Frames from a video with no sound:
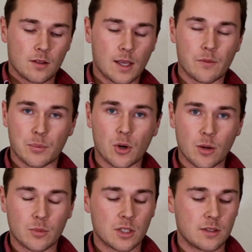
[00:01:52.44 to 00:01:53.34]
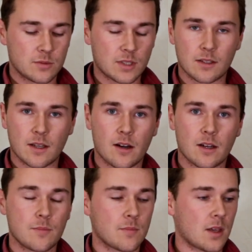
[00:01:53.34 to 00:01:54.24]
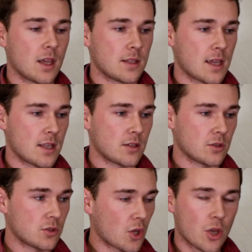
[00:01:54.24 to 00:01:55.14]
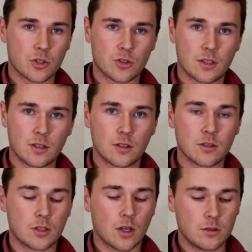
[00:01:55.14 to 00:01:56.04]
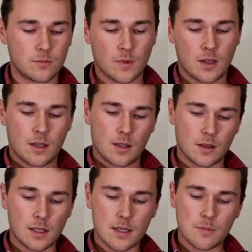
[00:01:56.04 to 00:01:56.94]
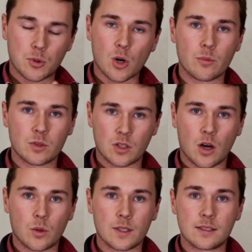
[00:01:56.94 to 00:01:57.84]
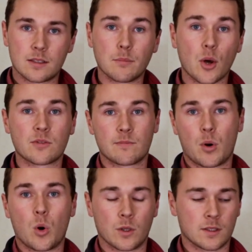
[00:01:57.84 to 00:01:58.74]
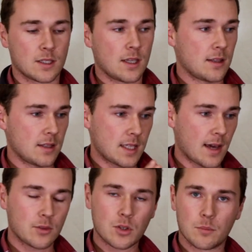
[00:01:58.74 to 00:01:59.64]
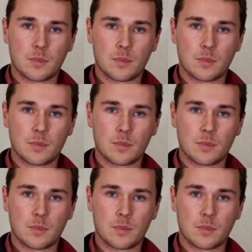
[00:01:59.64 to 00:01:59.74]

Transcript: You have a primary, secondary, and then tertiary goal. The primary goal is the most important. The cover crop